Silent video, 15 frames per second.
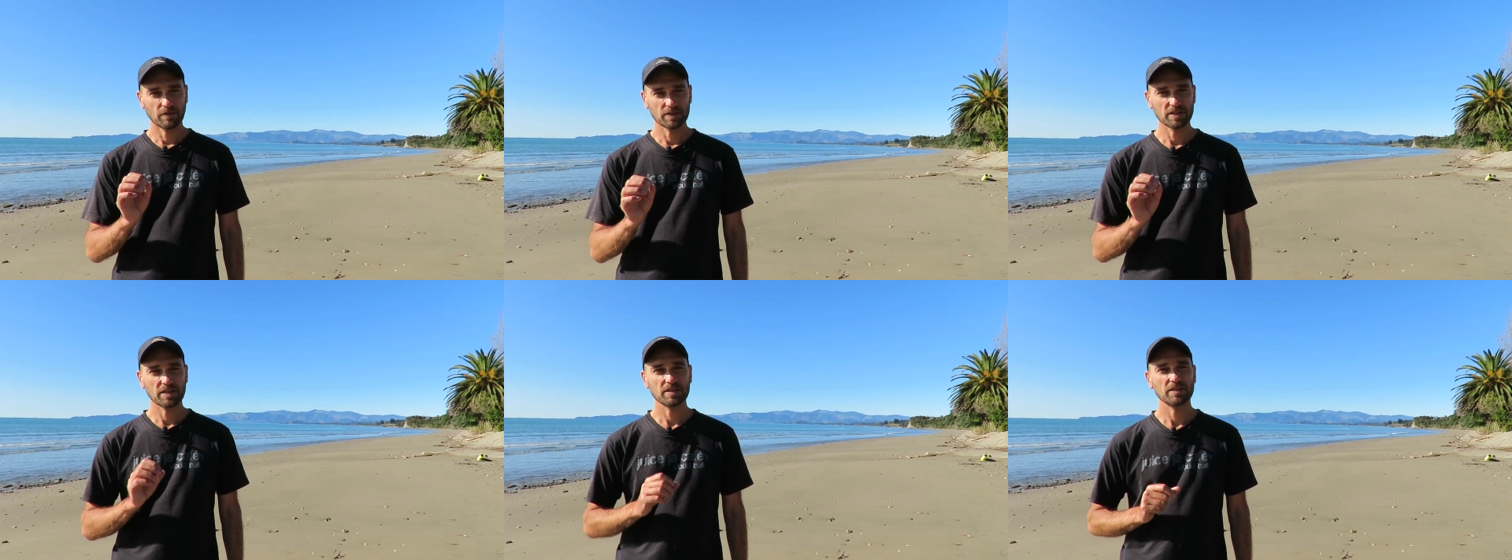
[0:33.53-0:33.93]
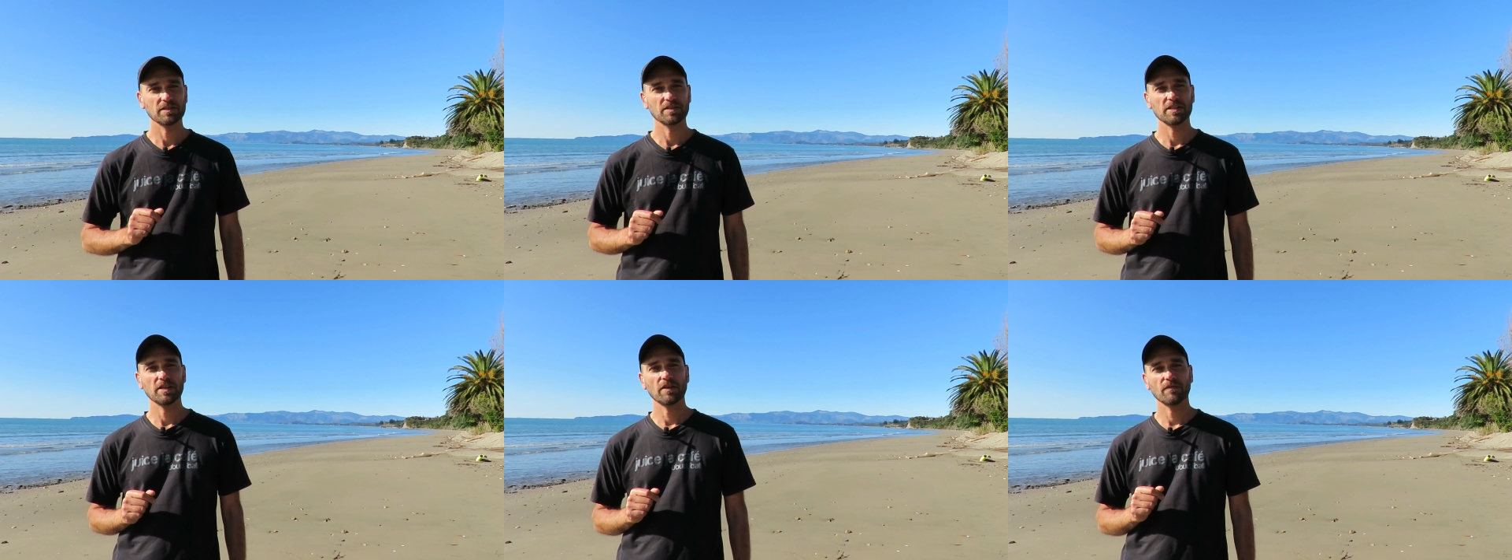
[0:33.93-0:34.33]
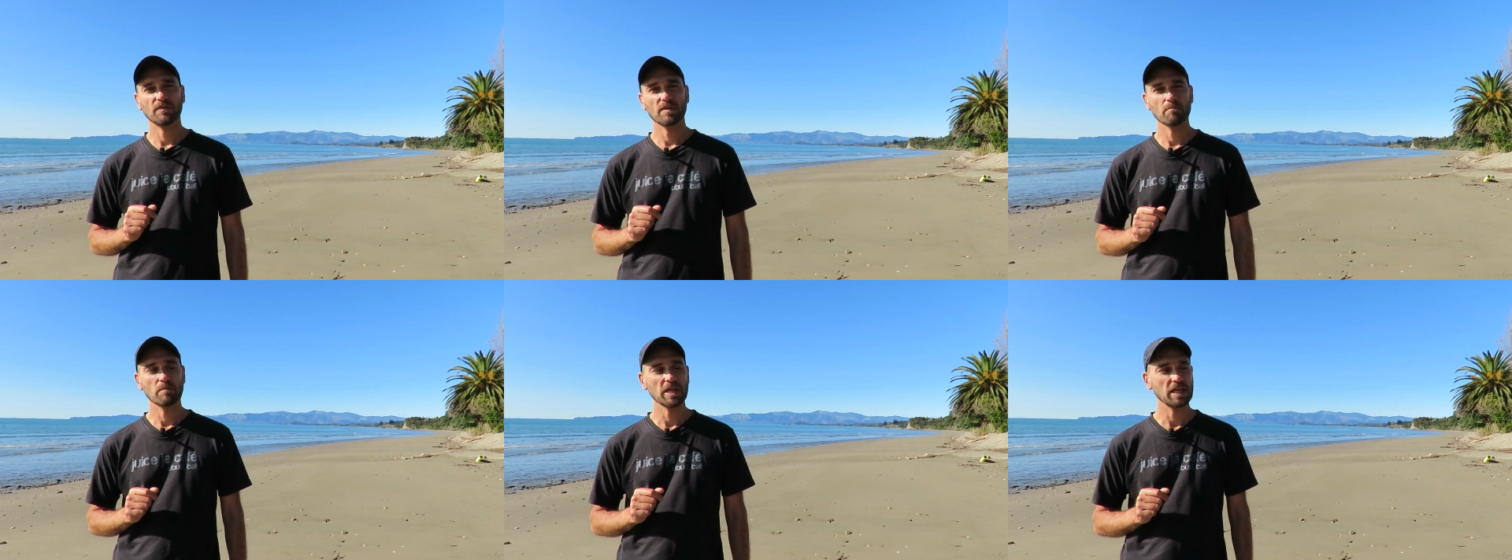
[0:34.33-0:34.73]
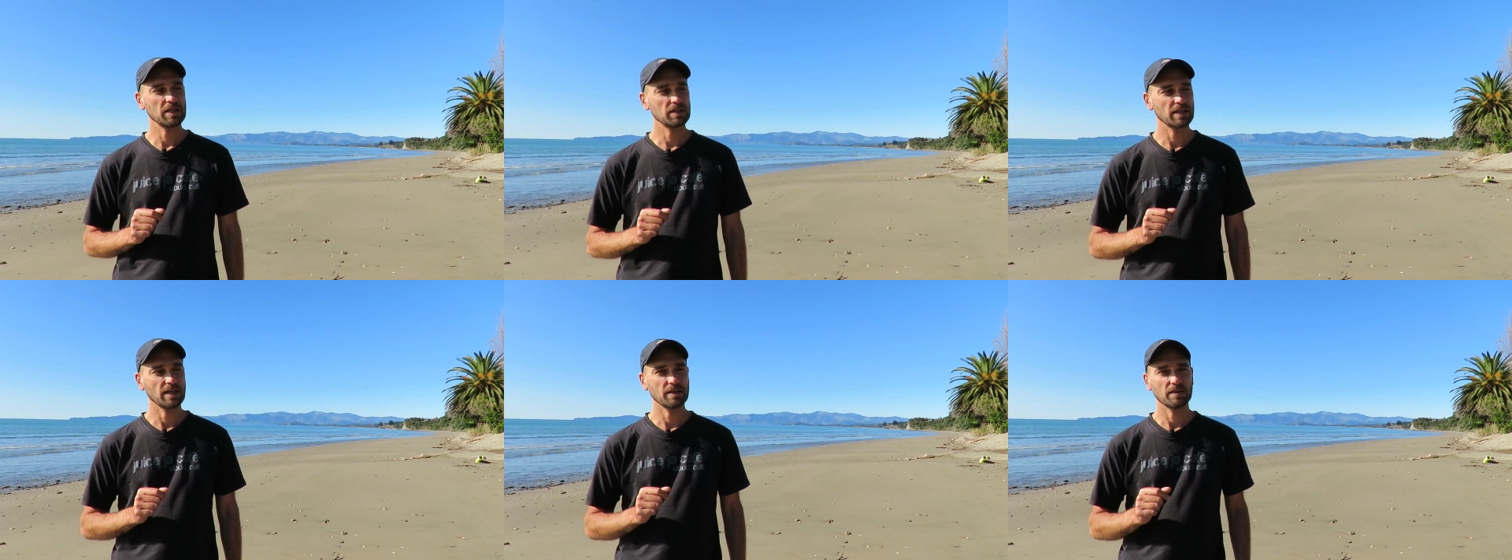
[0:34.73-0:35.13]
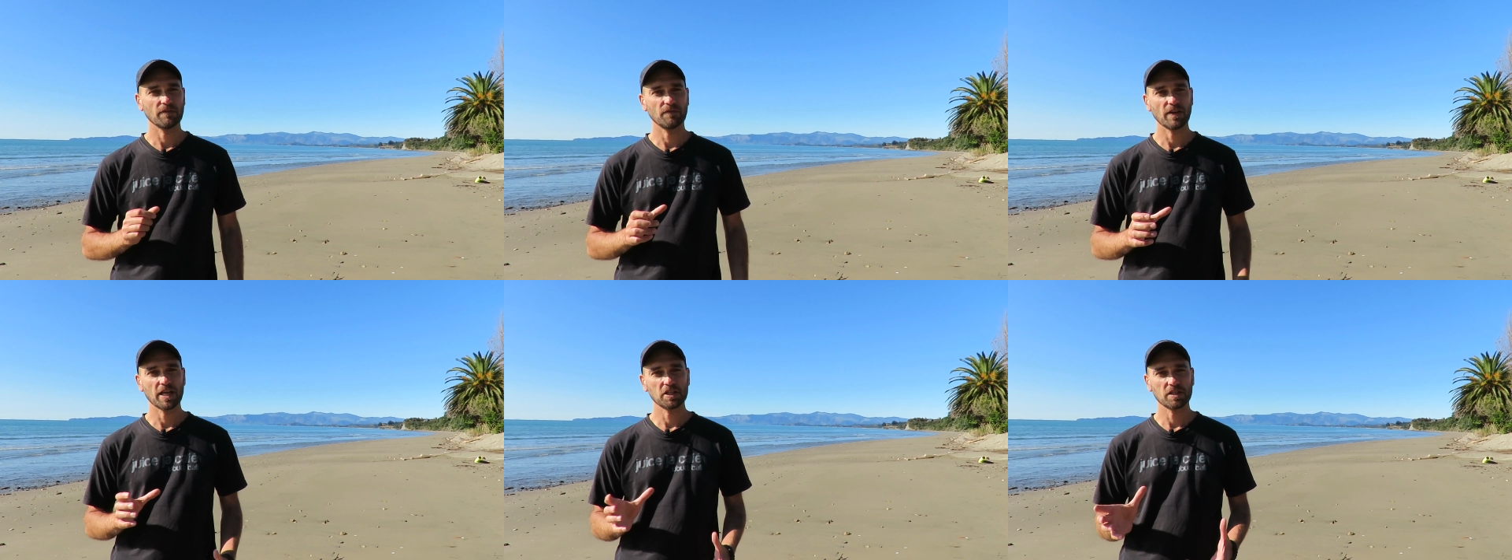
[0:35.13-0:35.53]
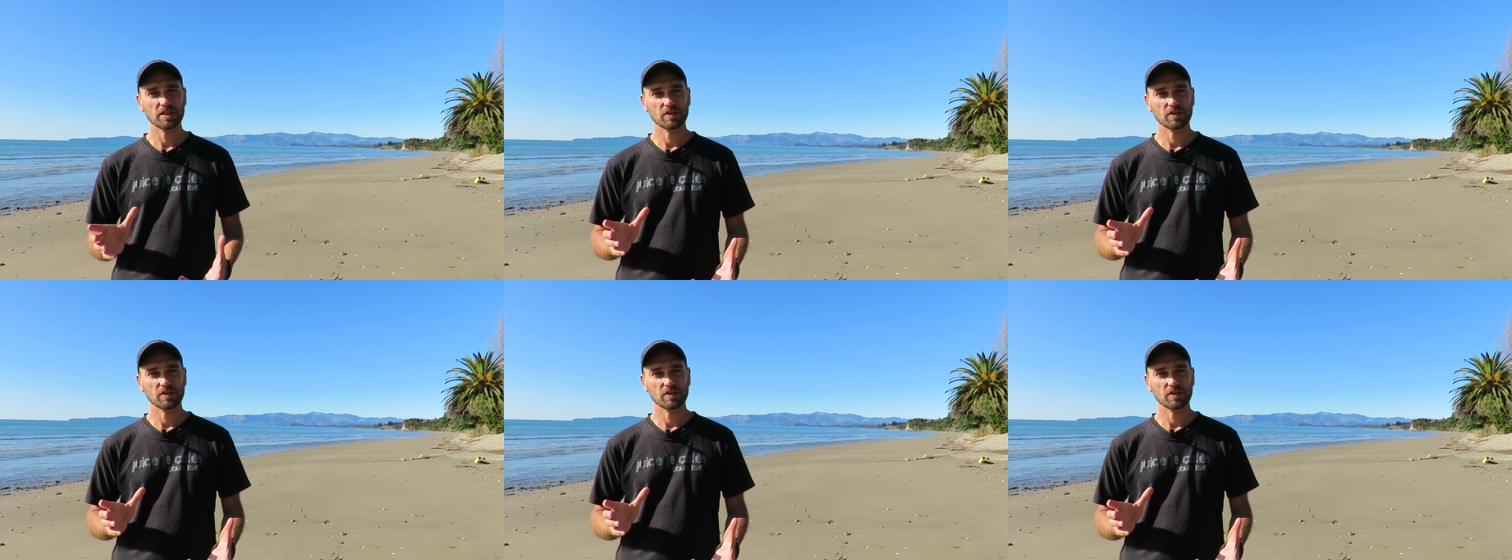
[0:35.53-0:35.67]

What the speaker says: consistency of the meat and the flesh